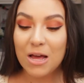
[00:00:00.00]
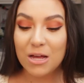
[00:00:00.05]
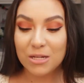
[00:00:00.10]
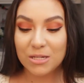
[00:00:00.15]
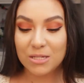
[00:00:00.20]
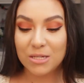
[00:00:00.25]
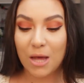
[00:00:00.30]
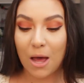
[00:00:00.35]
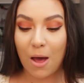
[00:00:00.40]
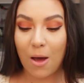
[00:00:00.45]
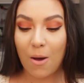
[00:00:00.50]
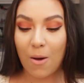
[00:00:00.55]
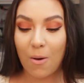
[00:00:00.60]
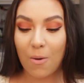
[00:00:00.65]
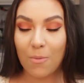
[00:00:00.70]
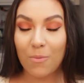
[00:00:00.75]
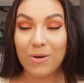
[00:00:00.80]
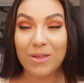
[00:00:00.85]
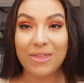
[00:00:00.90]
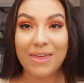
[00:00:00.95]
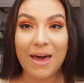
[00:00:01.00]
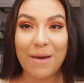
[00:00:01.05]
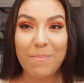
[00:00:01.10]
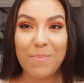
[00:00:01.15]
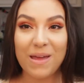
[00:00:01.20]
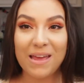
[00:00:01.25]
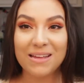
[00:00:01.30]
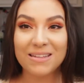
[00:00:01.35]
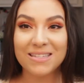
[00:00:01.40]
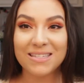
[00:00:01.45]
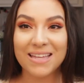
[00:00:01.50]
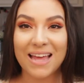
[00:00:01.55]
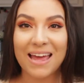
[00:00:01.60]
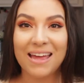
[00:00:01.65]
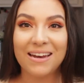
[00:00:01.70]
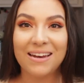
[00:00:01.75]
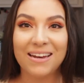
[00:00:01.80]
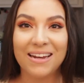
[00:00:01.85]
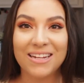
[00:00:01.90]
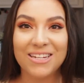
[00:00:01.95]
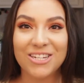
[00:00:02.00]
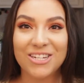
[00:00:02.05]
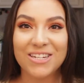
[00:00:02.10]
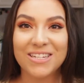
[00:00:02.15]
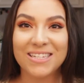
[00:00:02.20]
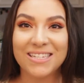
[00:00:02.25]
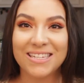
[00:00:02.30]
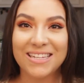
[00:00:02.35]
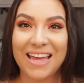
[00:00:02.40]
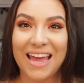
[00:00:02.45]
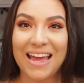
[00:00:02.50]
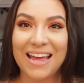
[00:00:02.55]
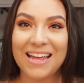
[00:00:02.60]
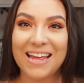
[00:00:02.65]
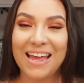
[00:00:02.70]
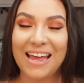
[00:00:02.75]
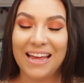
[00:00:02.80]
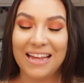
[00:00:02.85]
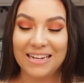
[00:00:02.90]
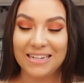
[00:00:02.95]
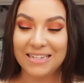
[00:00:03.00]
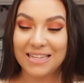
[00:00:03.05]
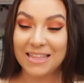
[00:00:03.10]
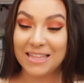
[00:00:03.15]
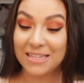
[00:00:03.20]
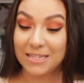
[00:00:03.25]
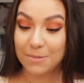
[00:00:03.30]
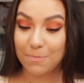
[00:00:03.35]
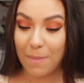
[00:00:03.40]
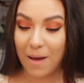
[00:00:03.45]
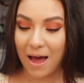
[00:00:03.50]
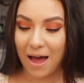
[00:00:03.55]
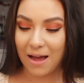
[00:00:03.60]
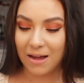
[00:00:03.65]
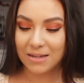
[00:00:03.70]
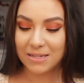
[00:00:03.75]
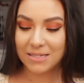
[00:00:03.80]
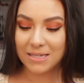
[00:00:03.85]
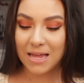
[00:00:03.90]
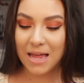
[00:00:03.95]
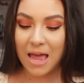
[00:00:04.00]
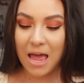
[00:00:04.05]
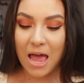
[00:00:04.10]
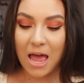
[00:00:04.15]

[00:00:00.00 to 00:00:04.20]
So with that being said, let's just get into this box.